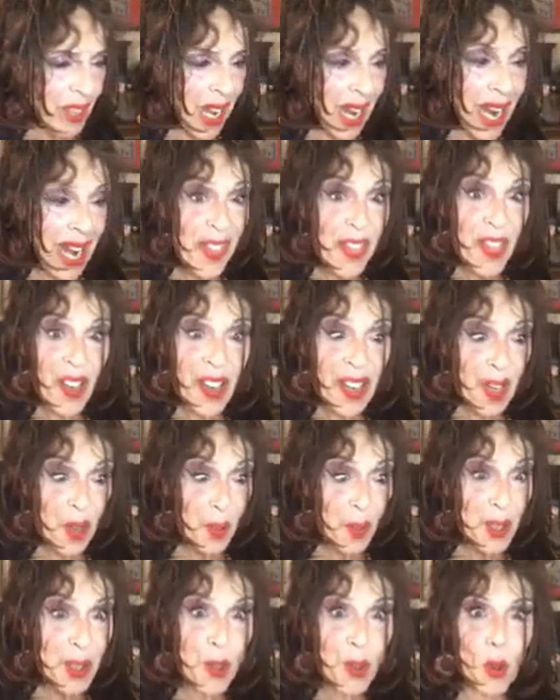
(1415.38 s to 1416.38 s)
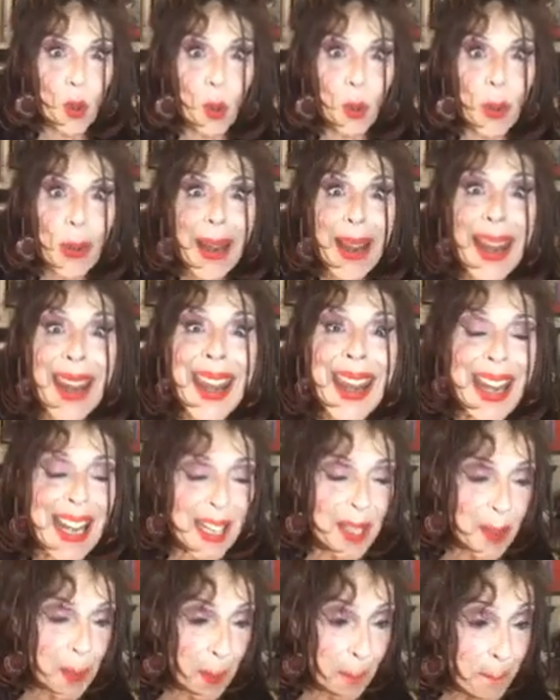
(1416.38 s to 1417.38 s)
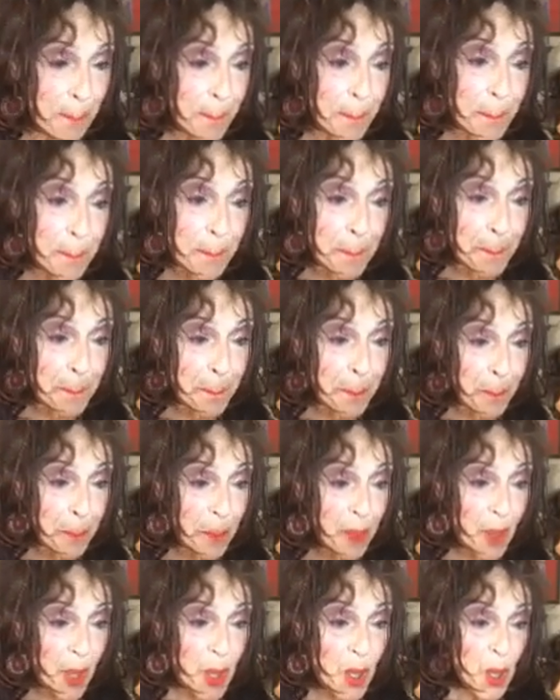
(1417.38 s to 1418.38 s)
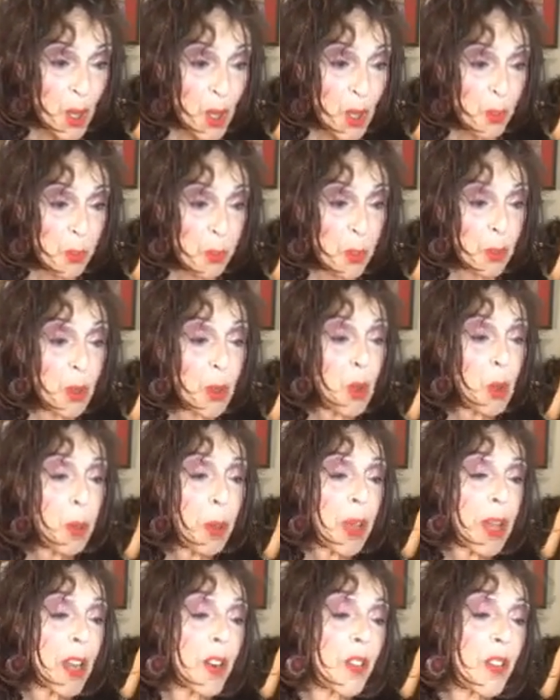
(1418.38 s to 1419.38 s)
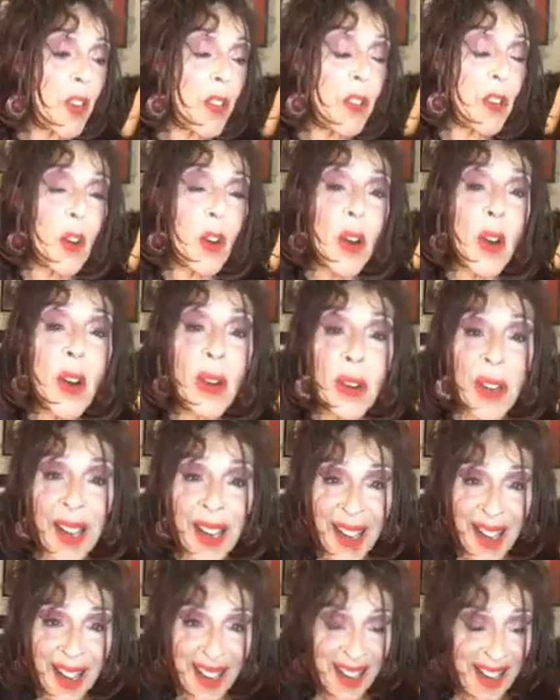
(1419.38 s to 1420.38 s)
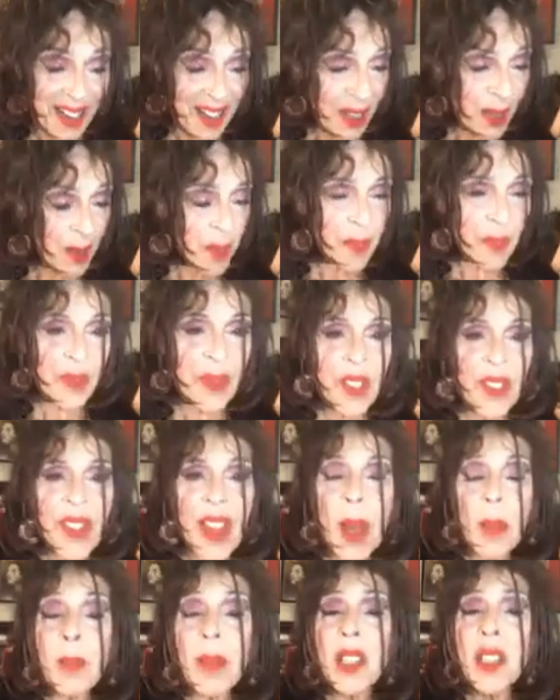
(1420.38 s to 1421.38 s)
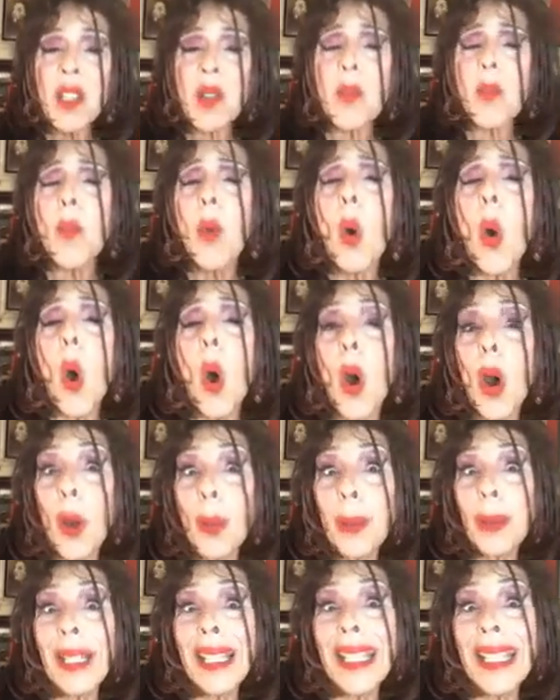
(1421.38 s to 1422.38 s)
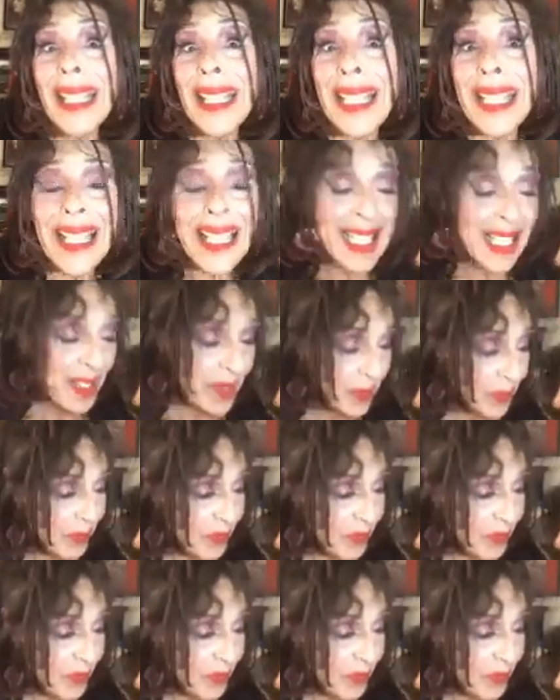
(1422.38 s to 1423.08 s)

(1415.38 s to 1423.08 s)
I thought it was great. Più per favore. That means more, please.